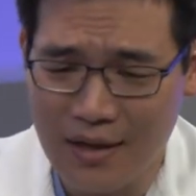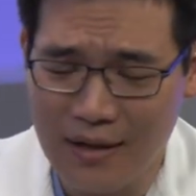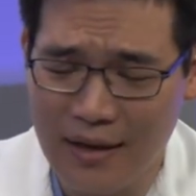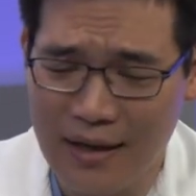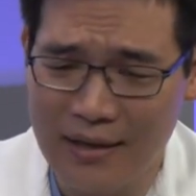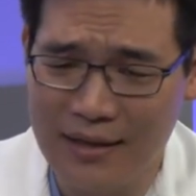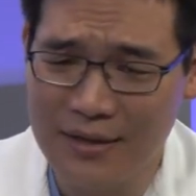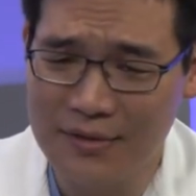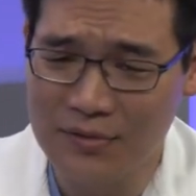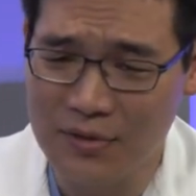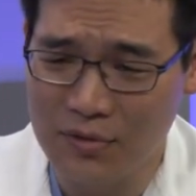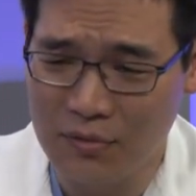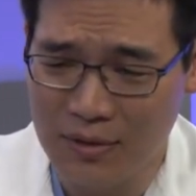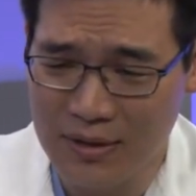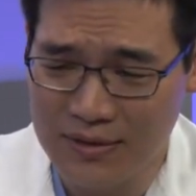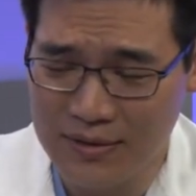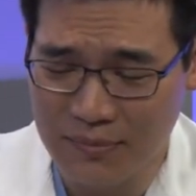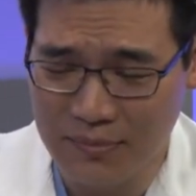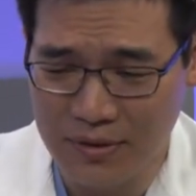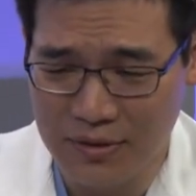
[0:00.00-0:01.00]
And he was a
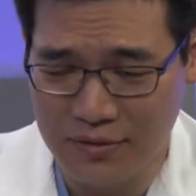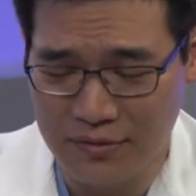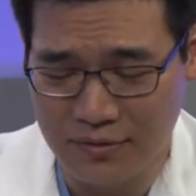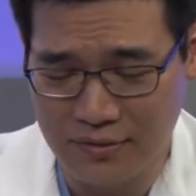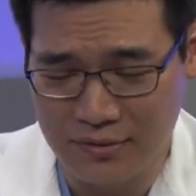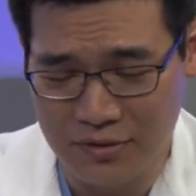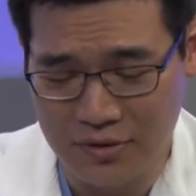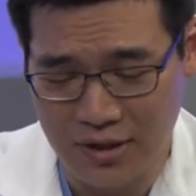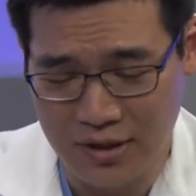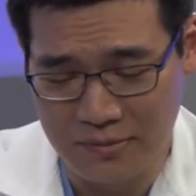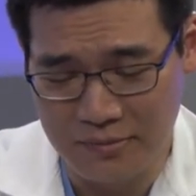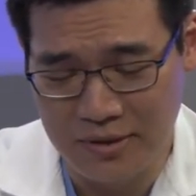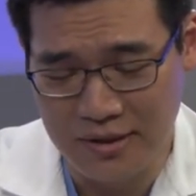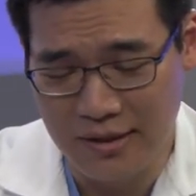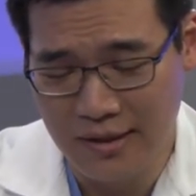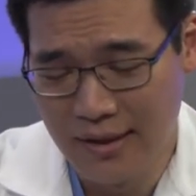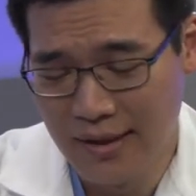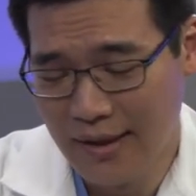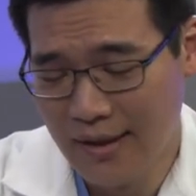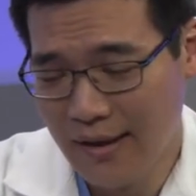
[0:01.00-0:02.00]
twenty-something-year-old gentleman.
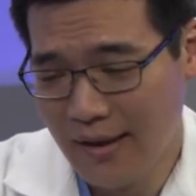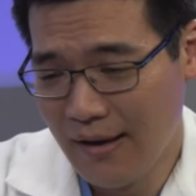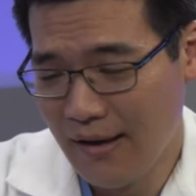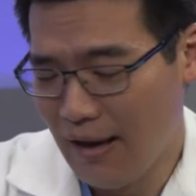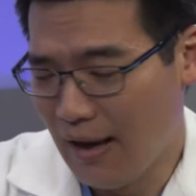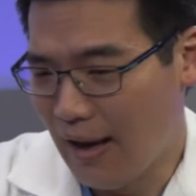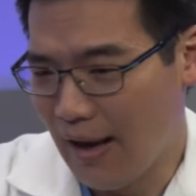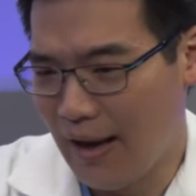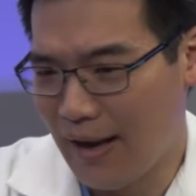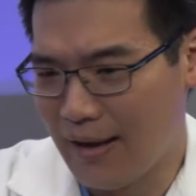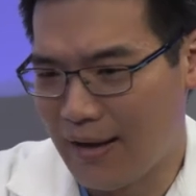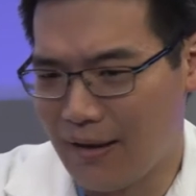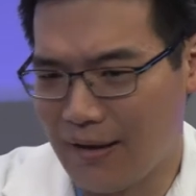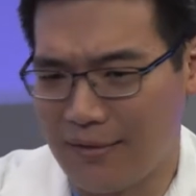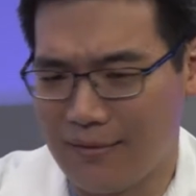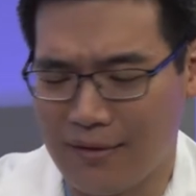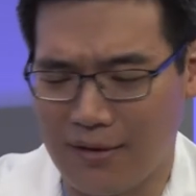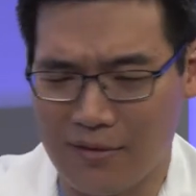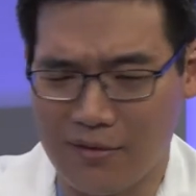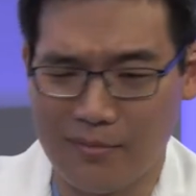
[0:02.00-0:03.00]
And I
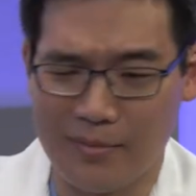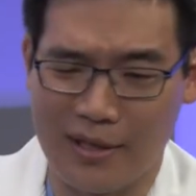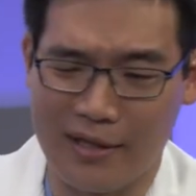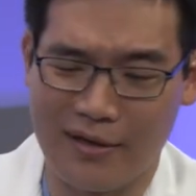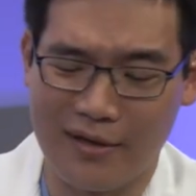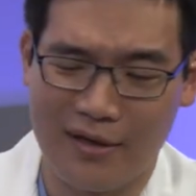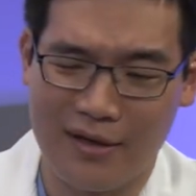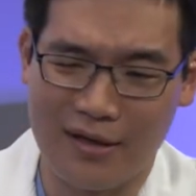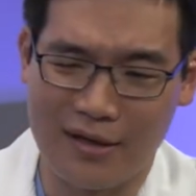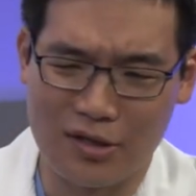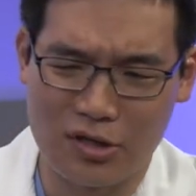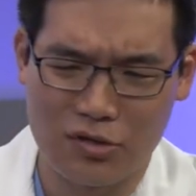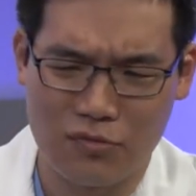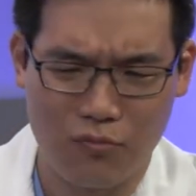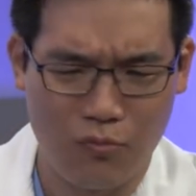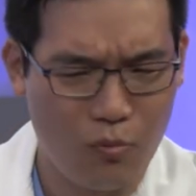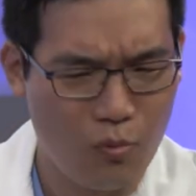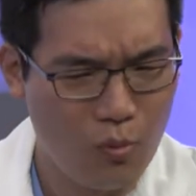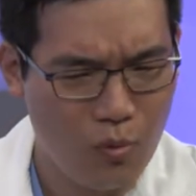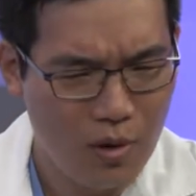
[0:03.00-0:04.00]
thought, oh my gosh,
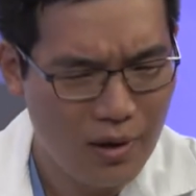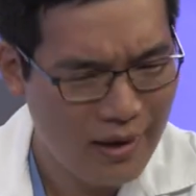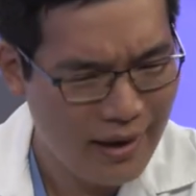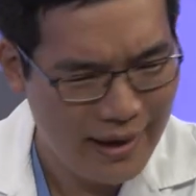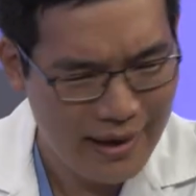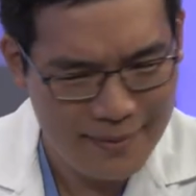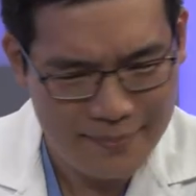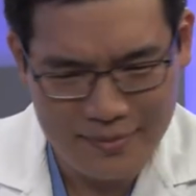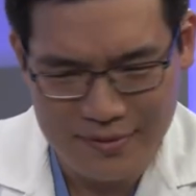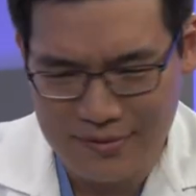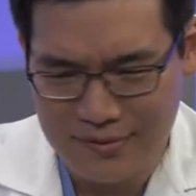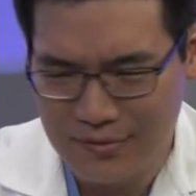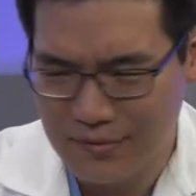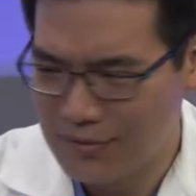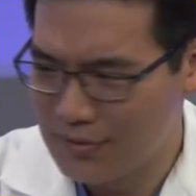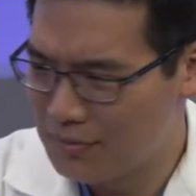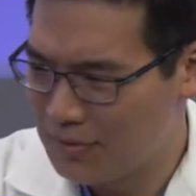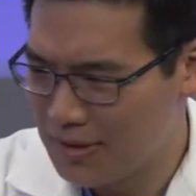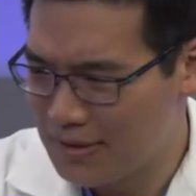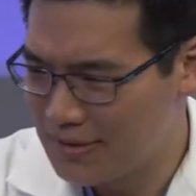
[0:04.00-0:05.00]
what happens to
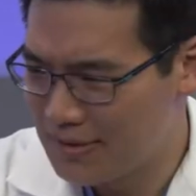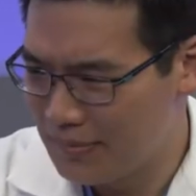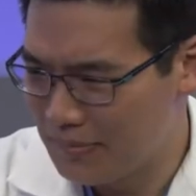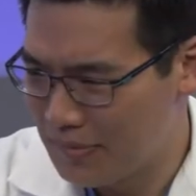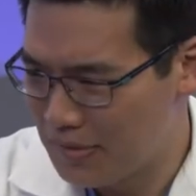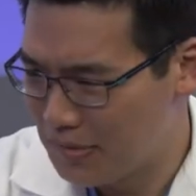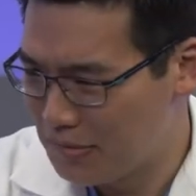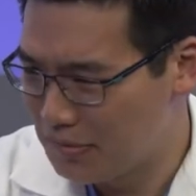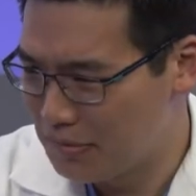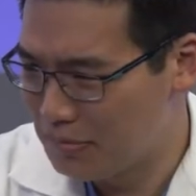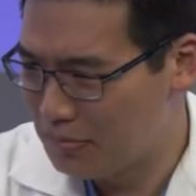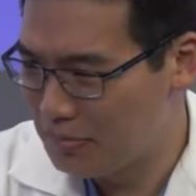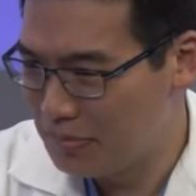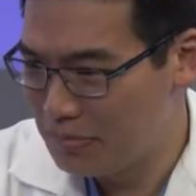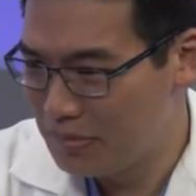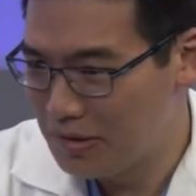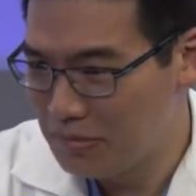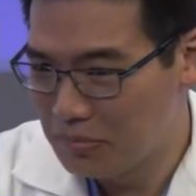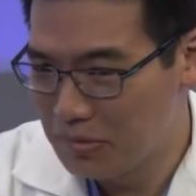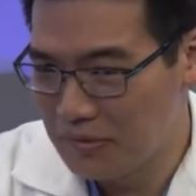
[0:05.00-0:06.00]
twenty-something-year-old
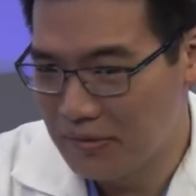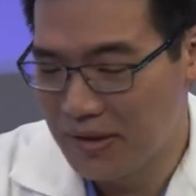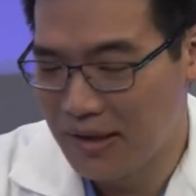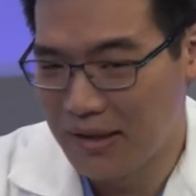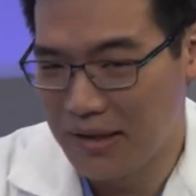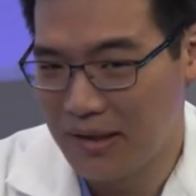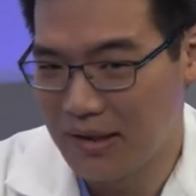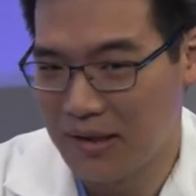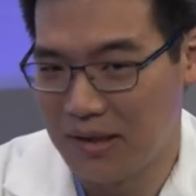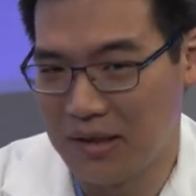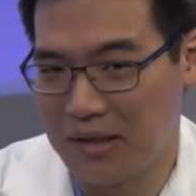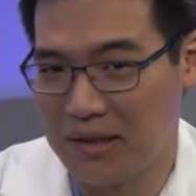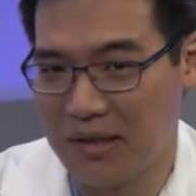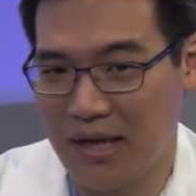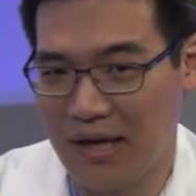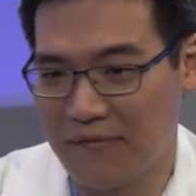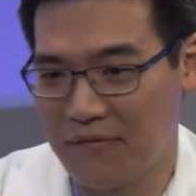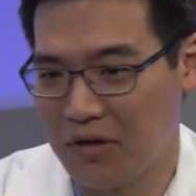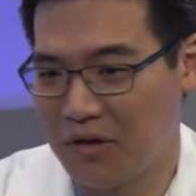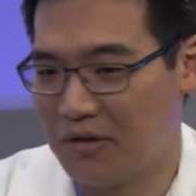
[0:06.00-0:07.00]
people that they
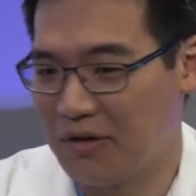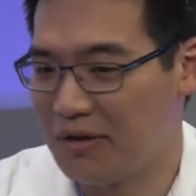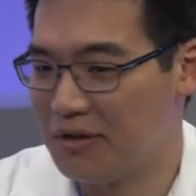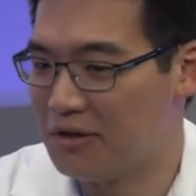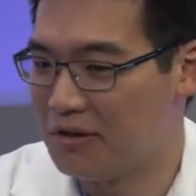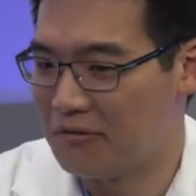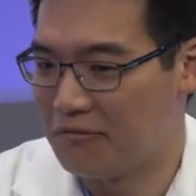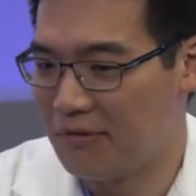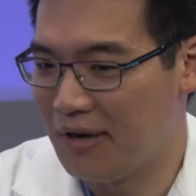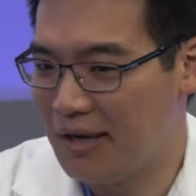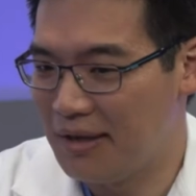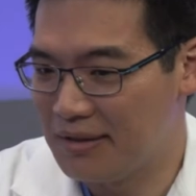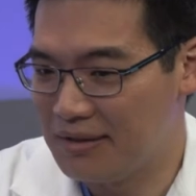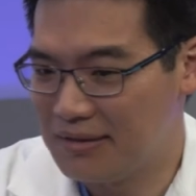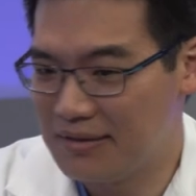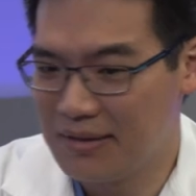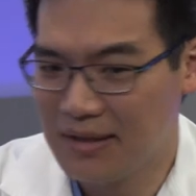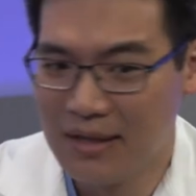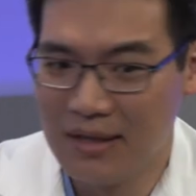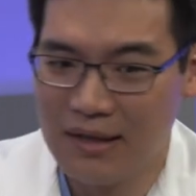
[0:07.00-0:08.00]
have a cardiac
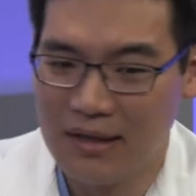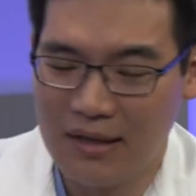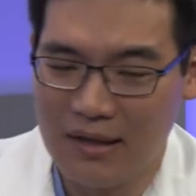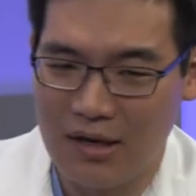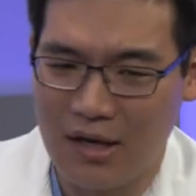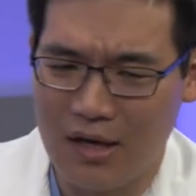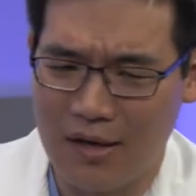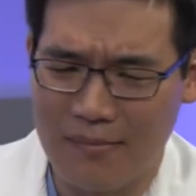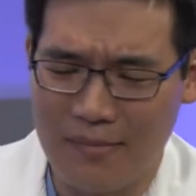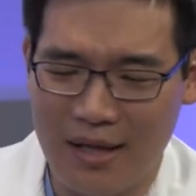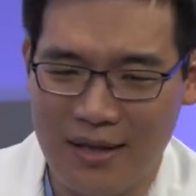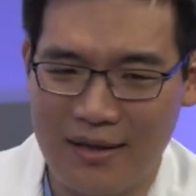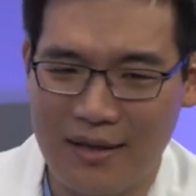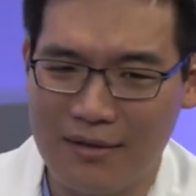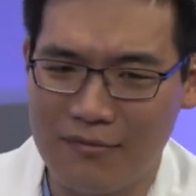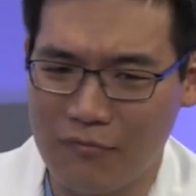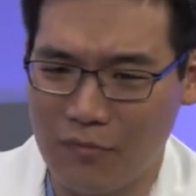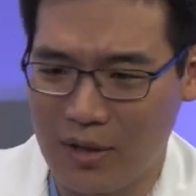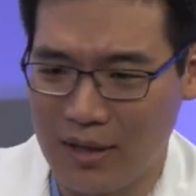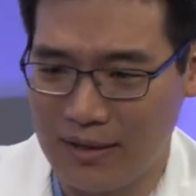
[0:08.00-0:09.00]
arrest? Mm-hmm. um, and
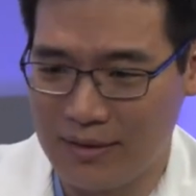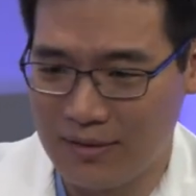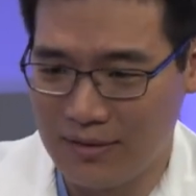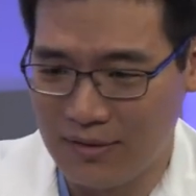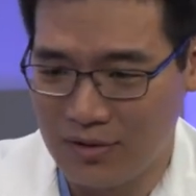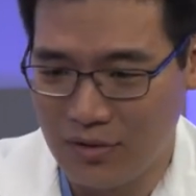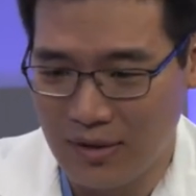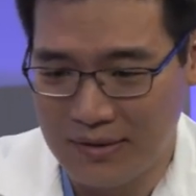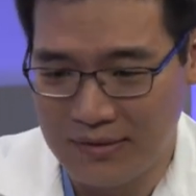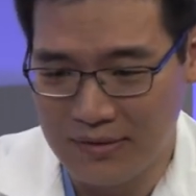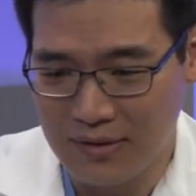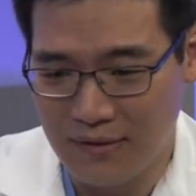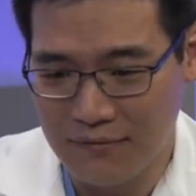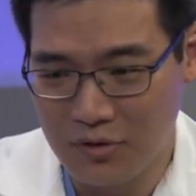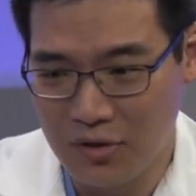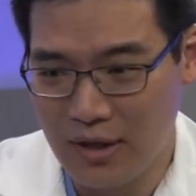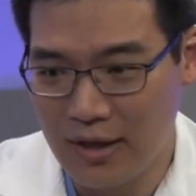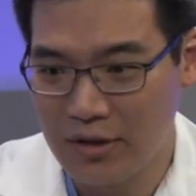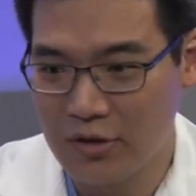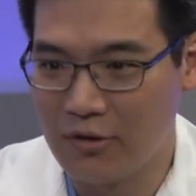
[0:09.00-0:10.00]
then when I did the
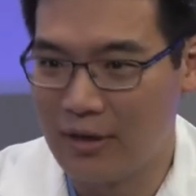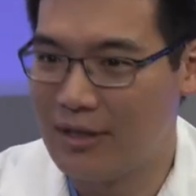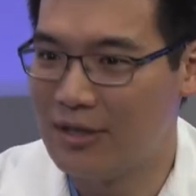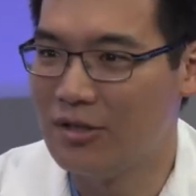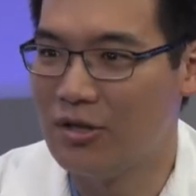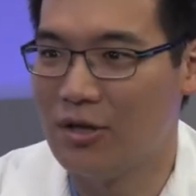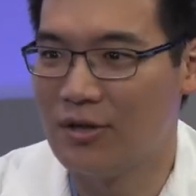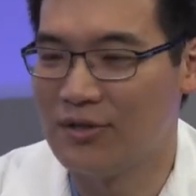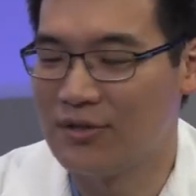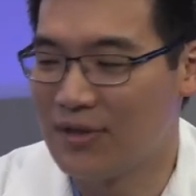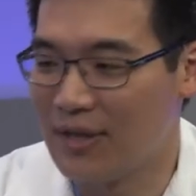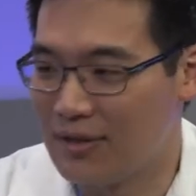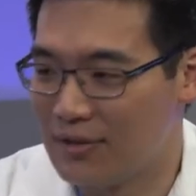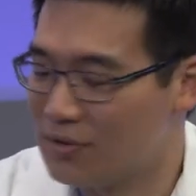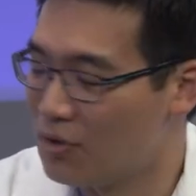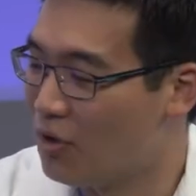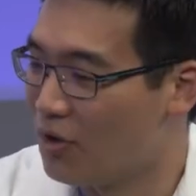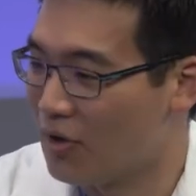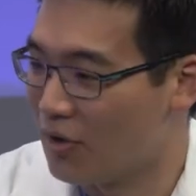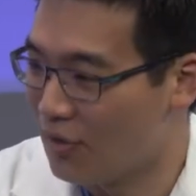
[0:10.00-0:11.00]
transesophageal echo, I didn't understand his
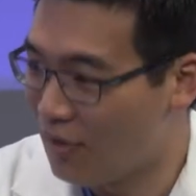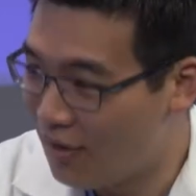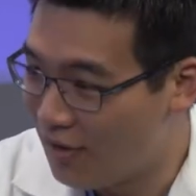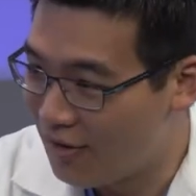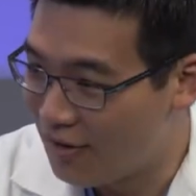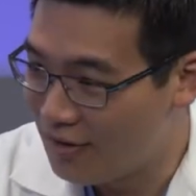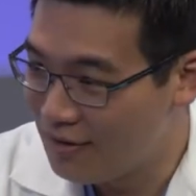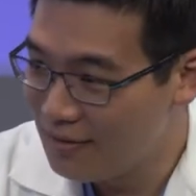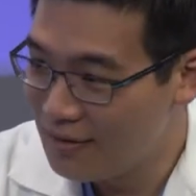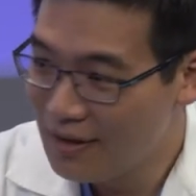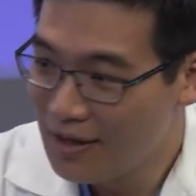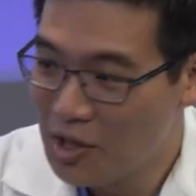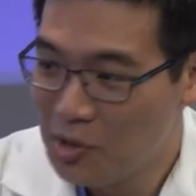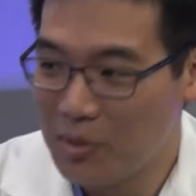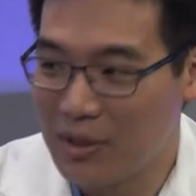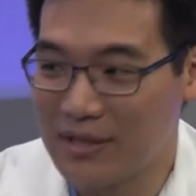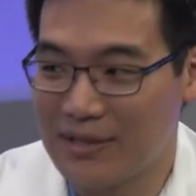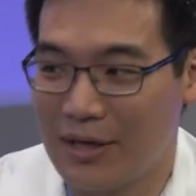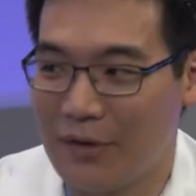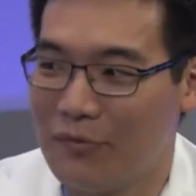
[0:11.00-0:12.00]
heart at all,
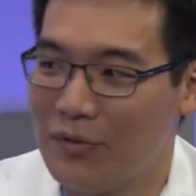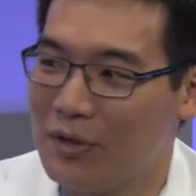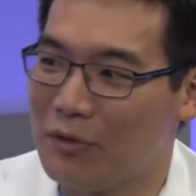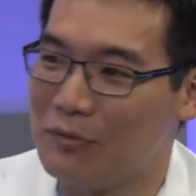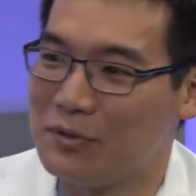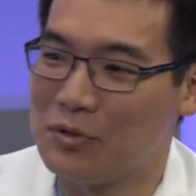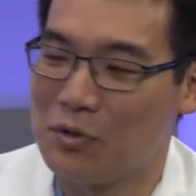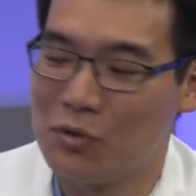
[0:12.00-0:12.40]
because everything was